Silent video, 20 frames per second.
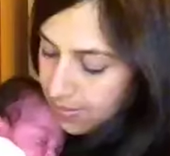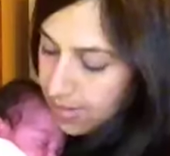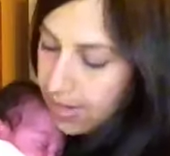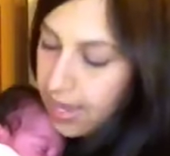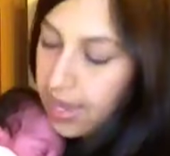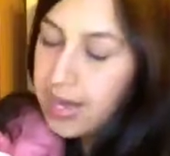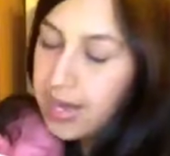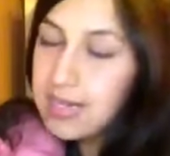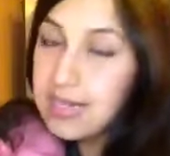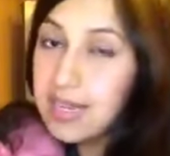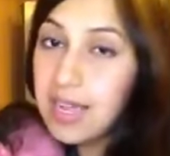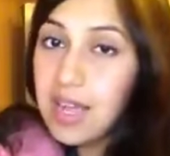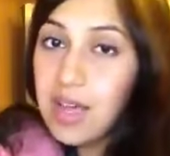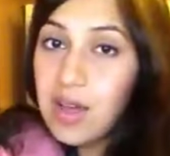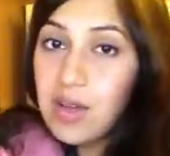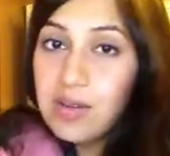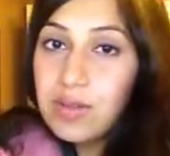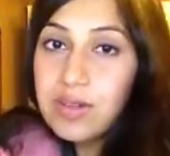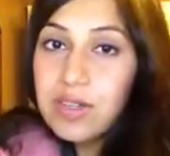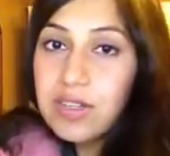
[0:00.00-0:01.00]
get it
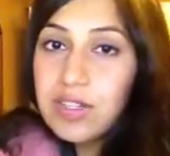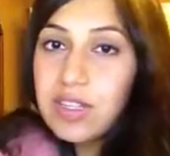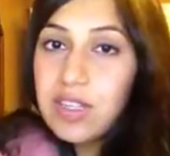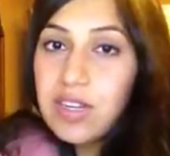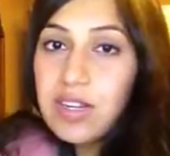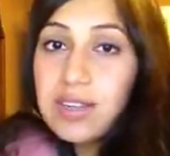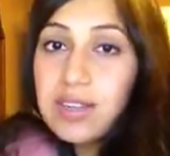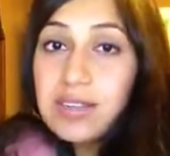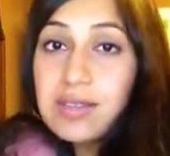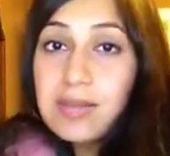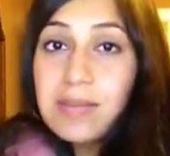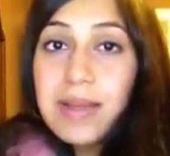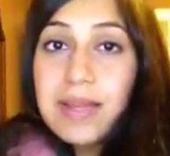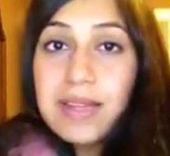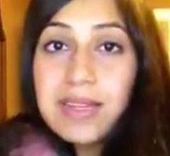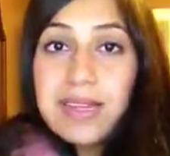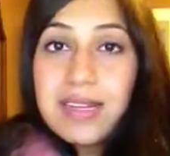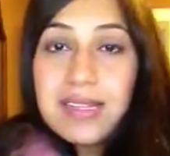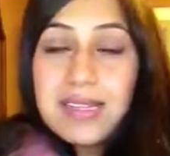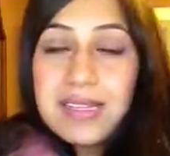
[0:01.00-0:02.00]
down into their little
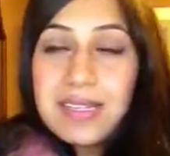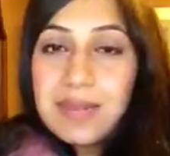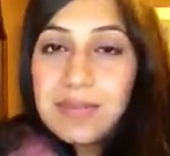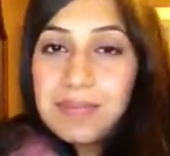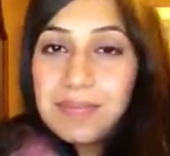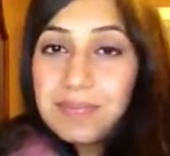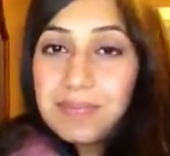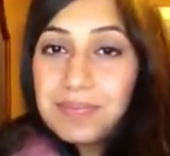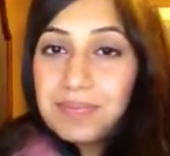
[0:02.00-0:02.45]
bellies.